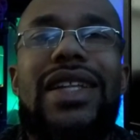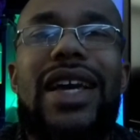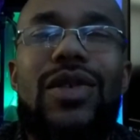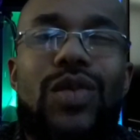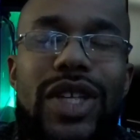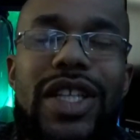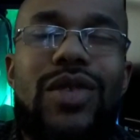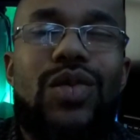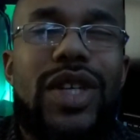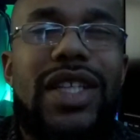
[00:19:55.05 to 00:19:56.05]
like
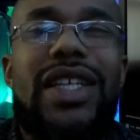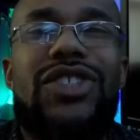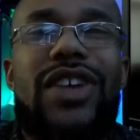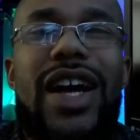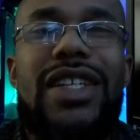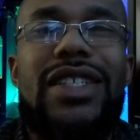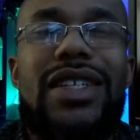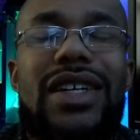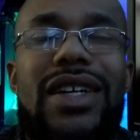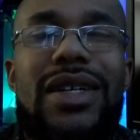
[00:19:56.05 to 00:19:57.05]
really trying
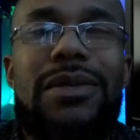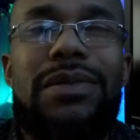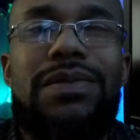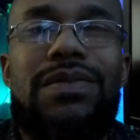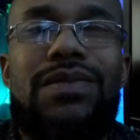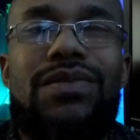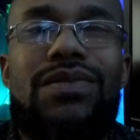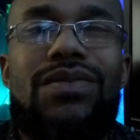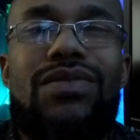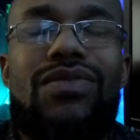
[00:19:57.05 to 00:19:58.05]
to
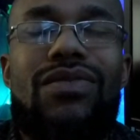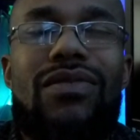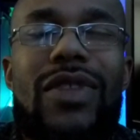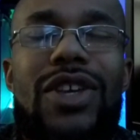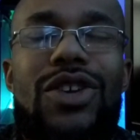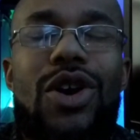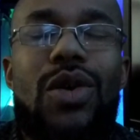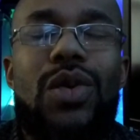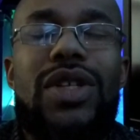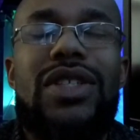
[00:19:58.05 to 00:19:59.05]
you know,